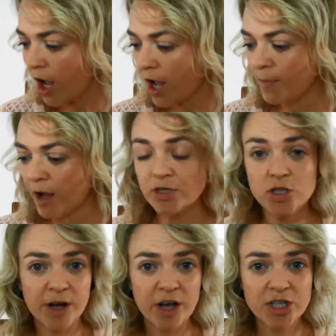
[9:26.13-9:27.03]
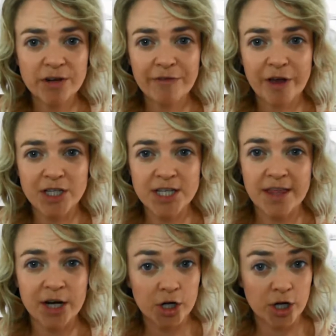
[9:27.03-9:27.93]
I'm going to do my eyeshadow first, and
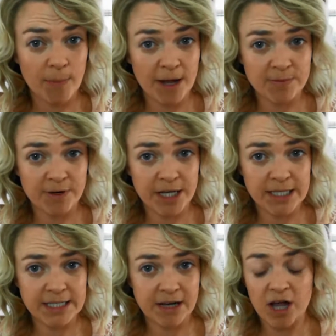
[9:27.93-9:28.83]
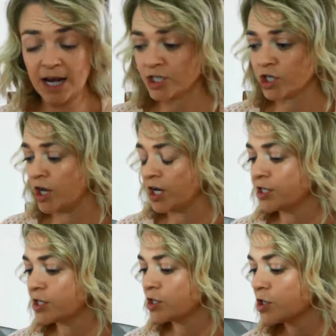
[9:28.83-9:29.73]
then I'm going to go back to my heated eyelash
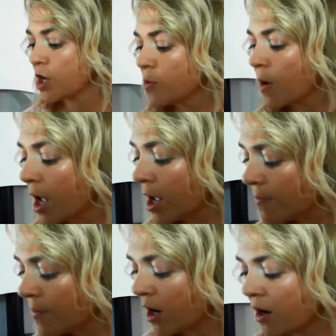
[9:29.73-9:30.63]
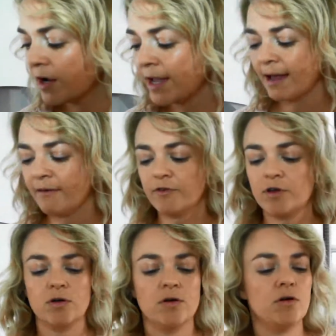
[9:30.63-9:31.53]
curlers. So I have
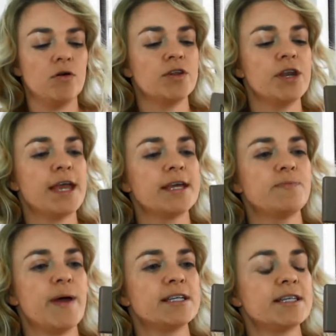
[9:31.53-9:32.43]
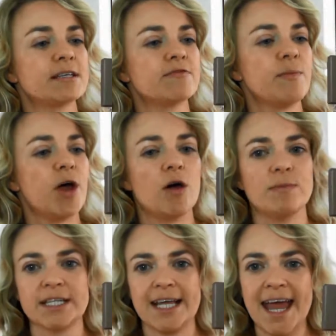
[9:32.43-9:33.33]
got the Naked Basics from
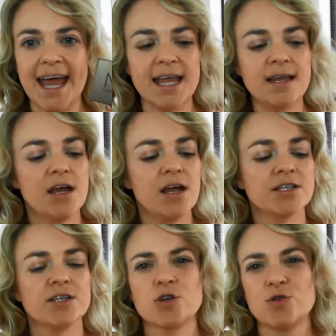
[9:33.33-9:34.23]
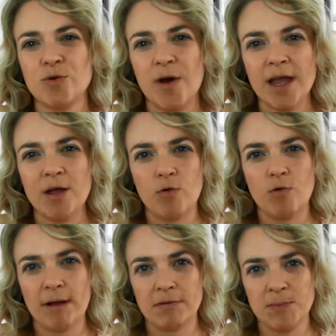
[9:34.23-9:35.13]
Urban Decay. This is a great
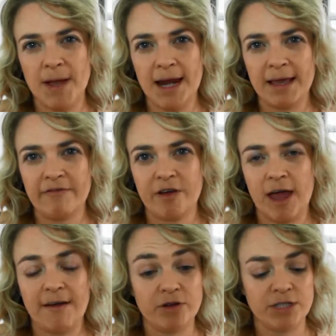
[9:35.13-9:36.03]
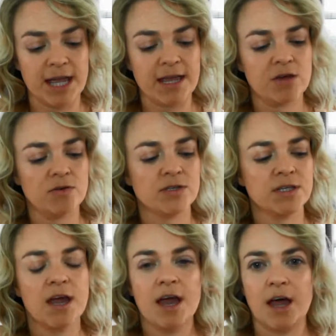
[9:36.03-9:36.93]
all-round palette for everyday
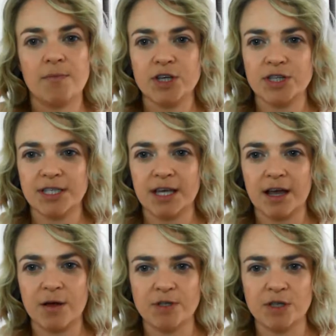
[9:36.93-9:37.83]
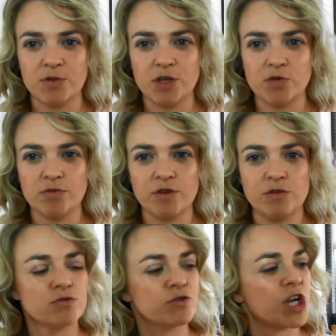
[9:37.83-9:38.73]
use. You can see it comes in all those sort of
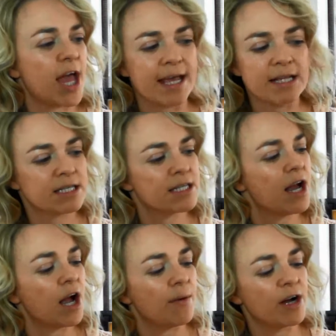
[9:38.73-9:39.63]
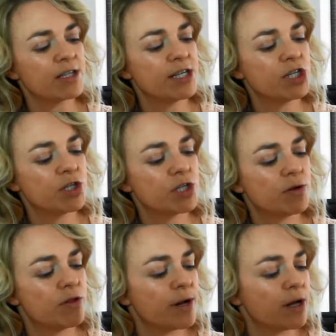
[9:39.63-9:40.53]
neutral shades. I tend to use the
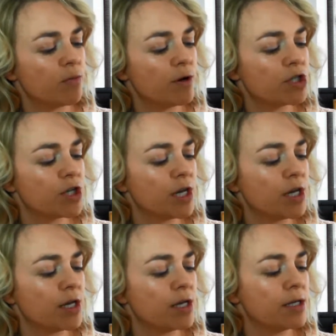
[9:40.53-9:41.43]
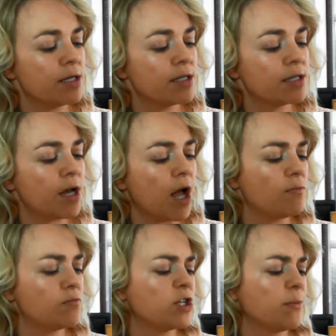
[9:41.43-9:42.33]
two in the middle, which is
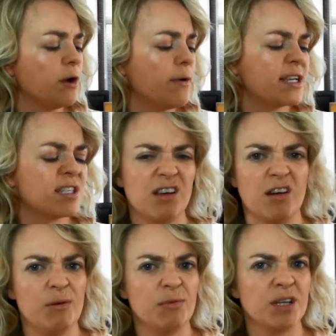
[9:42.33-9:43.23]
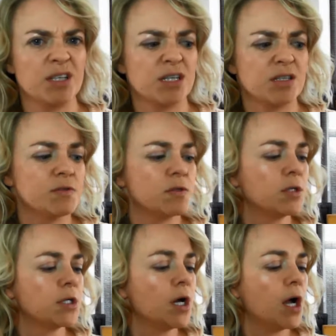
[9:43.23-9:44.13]
WOS, can't remember what that stands
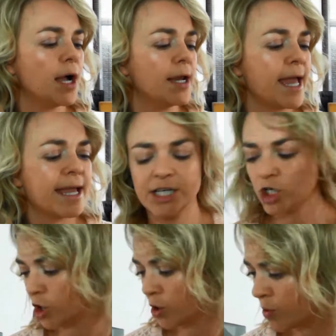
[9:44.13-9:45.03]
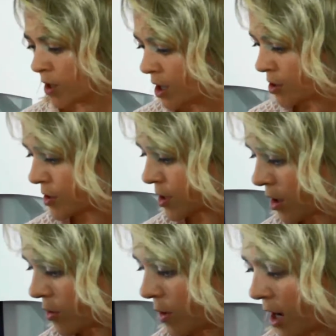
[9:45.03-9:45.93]
for, and Naked 2. So
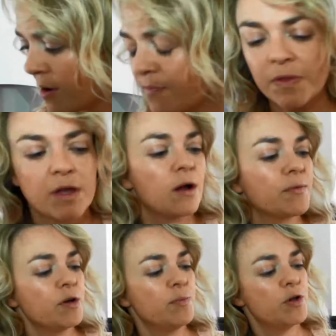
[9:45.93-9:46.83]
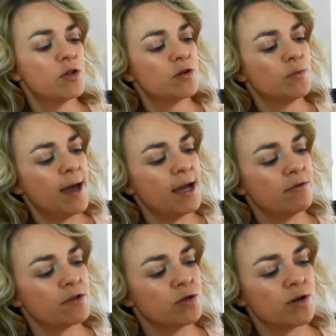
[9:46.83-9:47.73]
I'm going to put the sort of paler
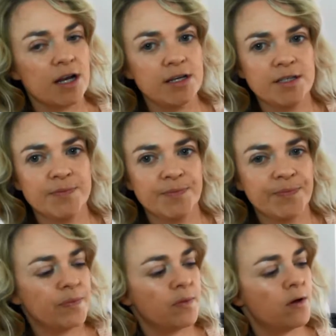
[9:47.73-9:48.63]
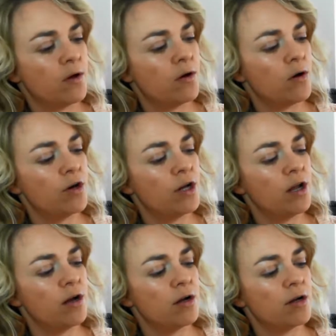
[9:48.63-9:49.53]
of the two colours on a
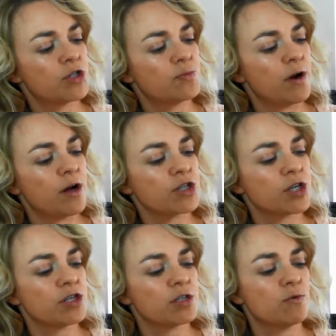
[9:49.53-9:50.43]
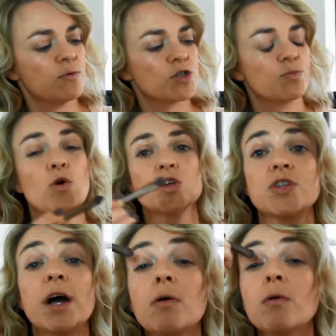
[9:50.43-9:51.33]
large brush and just wash
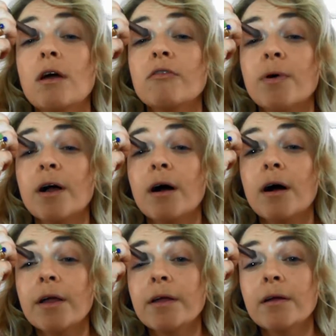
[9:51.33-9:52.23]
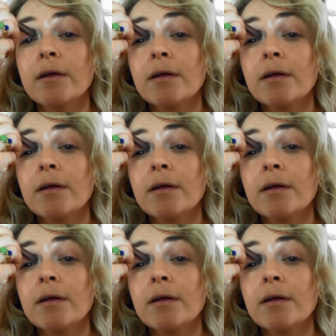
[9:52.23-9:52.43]
that all over my eye.